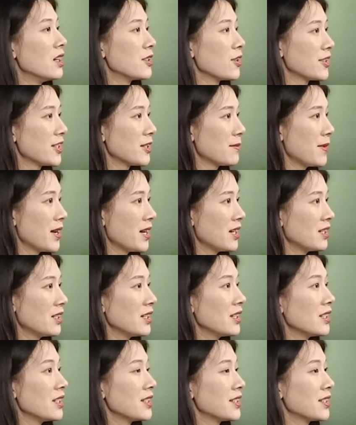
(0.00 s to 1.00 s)
Zeus
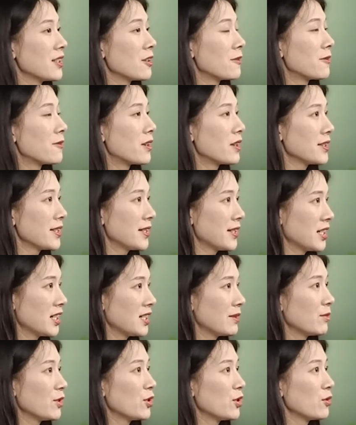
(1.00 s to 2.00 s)
Mining is the first
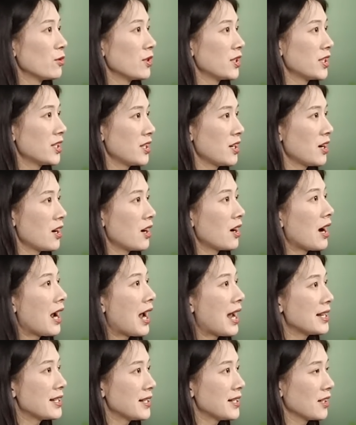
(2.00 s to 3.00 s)
team to share
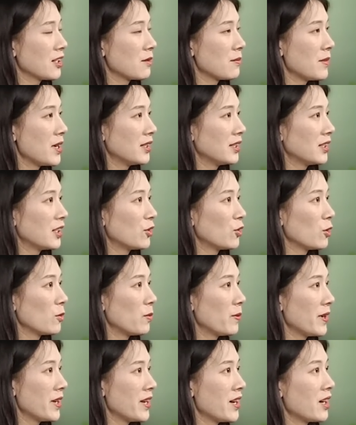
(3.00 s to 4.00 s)
ASIC miner
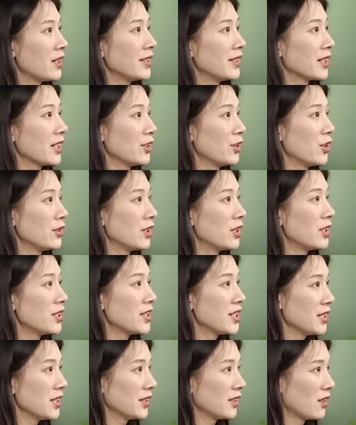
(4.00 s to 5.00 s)
repair technology
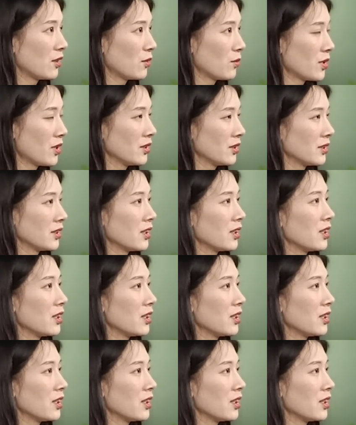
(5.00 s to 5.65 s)
in the world,